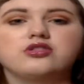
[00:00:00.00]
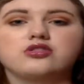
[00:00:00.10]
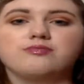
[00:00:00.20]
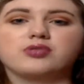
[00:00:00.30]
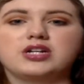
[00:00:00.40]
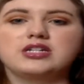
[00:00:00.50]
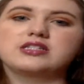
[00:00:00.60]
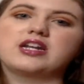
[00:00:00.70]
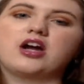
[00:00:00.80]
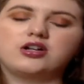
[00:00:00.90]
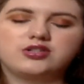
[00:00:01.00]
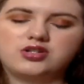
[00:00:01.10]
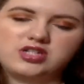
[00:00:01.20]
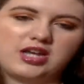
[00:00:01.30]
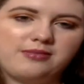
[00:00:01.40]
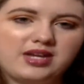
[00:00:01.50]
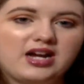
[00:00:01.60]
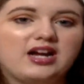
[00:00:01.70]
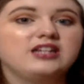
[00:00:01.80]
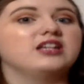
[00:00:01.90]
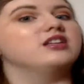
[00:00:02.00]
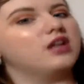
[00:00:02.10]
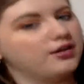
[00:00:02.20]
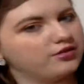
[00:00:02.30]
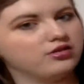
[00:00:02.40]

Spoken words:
And those are brands that I also stand behind and